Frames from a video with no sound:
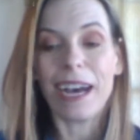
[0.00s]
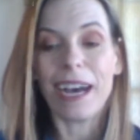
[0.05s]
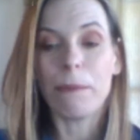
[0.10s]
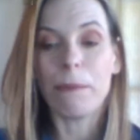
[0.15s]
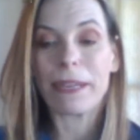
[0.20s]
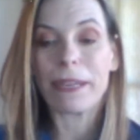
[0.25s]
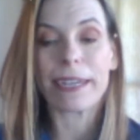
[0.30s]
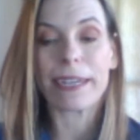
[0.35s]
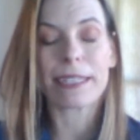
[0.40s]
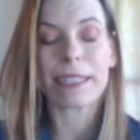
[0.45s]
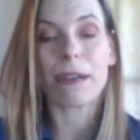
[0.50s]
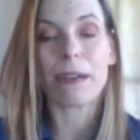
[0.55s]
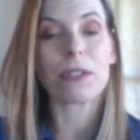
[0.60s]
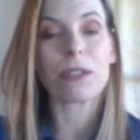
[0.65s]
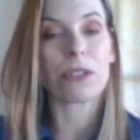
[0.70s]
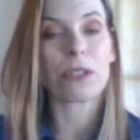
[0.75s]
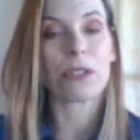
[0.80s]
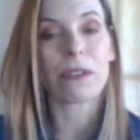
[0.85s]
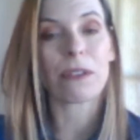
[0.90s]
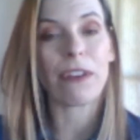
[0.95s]
because I was
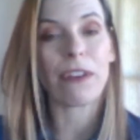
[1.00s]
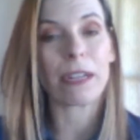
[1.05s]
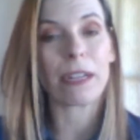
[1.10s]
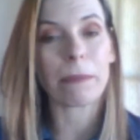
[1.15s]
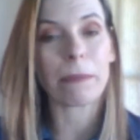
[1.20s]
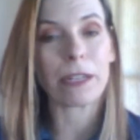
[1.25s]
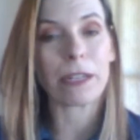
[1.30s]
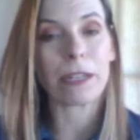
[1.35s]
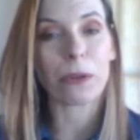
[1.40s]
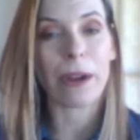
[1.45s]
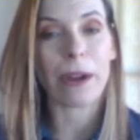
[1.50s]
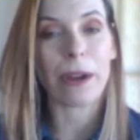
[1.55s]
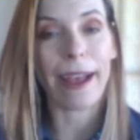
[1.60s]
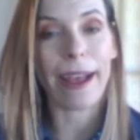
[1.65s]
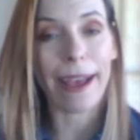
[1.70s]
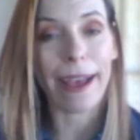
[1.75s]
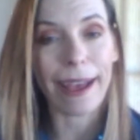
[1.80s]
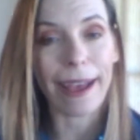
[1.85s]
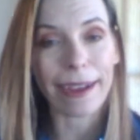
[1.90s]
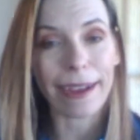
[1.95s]
doing Finding Pandora
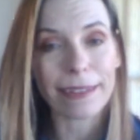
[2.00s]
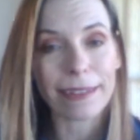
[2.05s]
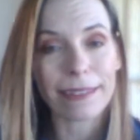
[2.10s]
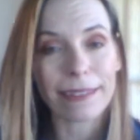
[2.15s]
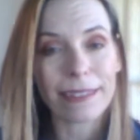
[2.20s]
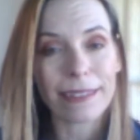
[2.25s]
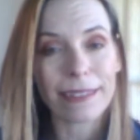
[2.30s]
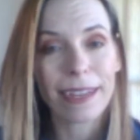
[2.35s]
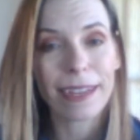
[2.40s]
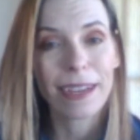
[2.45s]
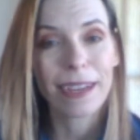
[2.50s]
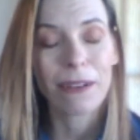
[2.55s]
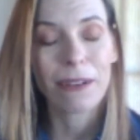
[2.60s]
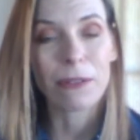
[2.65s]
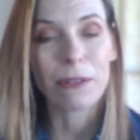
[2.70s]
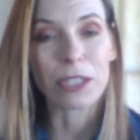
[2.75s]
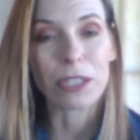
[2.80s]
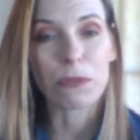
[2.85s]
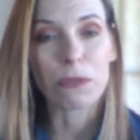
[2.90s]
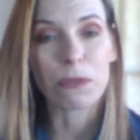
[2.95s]
X,
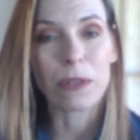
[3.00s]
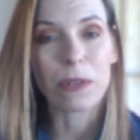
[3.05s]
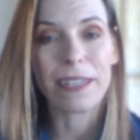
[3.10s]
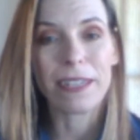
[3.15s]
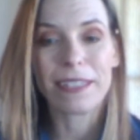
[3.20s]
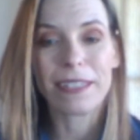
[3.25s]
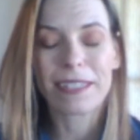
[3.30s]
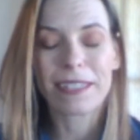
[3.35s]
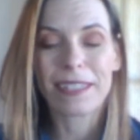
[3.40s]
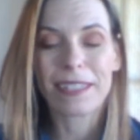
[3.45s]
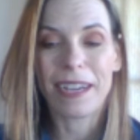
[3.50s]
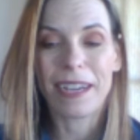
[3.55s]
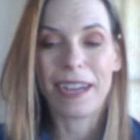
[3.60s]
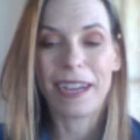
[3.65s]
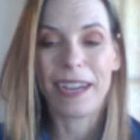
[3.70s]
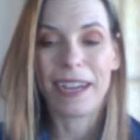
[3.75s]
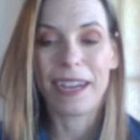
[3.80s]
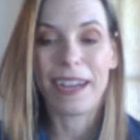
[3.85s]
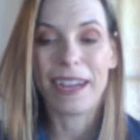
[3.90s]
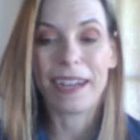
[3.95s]
which was
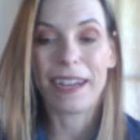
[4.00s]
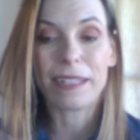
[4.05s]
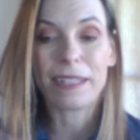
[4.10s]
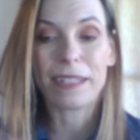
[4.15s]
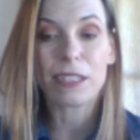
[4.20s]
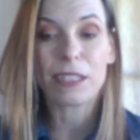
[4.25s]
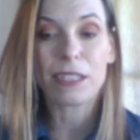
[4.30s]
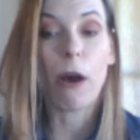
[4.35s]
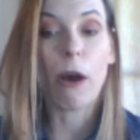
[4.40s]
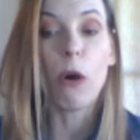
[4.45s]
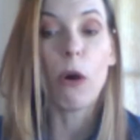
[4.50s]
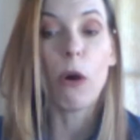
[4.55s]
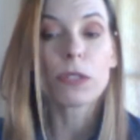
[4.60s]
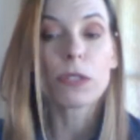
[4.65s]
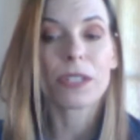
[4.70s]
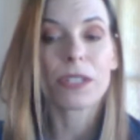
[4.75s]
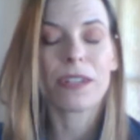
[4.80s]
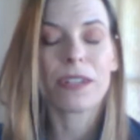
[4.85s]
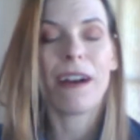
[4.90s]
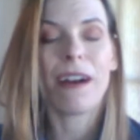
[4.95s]

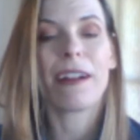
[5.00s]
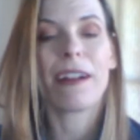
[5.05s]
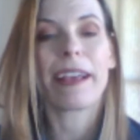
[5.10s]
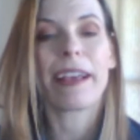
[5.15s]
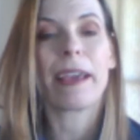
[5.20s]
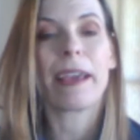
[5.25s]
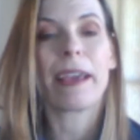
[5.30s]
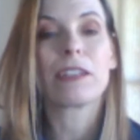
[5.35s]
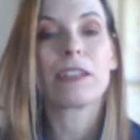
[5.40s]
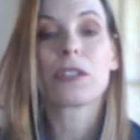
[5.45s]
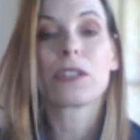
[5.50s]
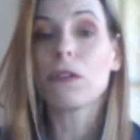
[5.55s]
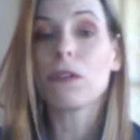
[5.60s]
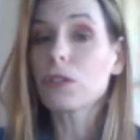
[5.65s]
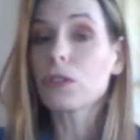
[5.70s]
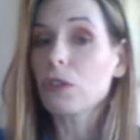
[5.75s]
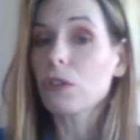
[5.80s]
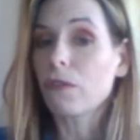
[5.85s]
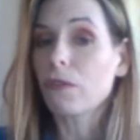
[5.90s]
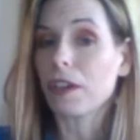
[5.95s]
hosted on a
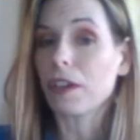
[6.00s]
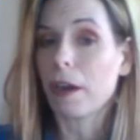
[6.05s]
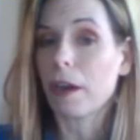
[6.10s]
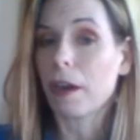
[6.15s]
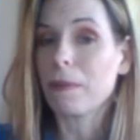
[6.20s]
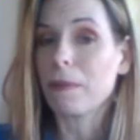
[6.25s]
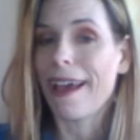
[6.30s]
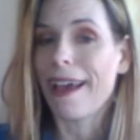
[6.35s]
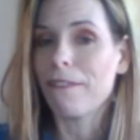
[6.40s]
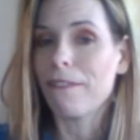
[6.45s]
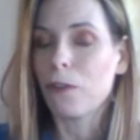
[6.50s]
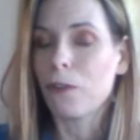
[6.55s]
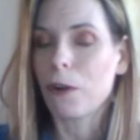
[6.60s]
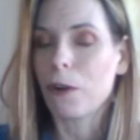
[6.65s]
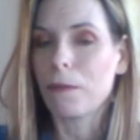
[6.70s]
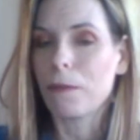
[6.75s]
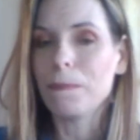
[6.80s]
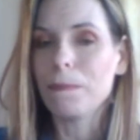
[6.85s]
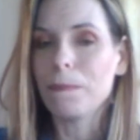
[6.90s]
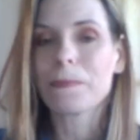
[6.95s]
social VR
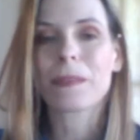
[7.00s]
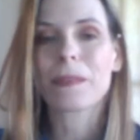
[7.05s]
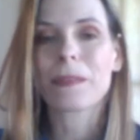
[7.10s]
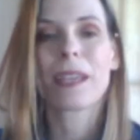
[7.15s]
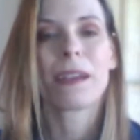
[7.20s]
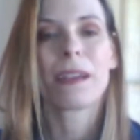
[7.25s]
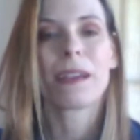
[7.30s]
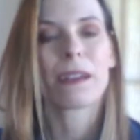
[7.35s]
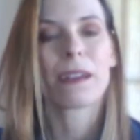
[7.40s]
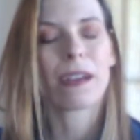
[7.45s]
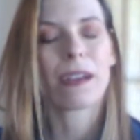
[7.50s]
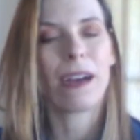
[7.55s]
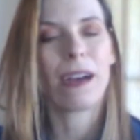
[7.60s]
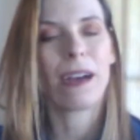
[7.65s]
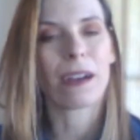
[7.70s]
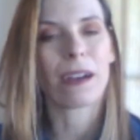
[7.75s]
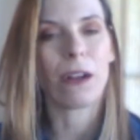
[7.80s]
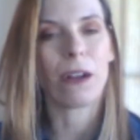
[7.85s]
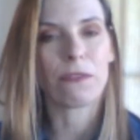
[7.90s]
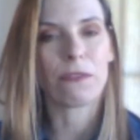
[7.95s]
platform
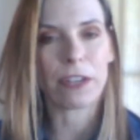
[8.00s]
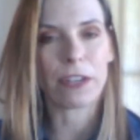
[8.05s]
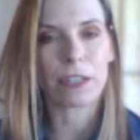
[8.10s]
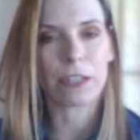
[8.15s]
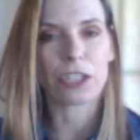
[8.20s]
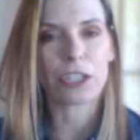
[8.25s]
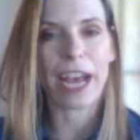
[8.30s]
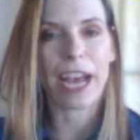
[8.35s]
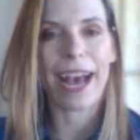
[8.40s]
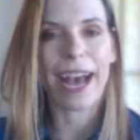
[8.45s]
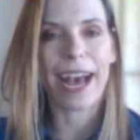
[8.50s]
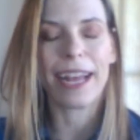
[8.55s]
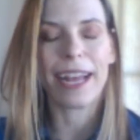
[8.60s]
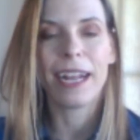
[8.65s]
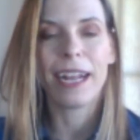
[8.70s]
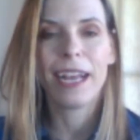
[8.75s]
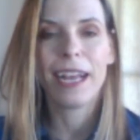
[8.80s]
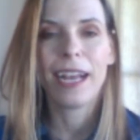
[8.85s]
called VR Chat,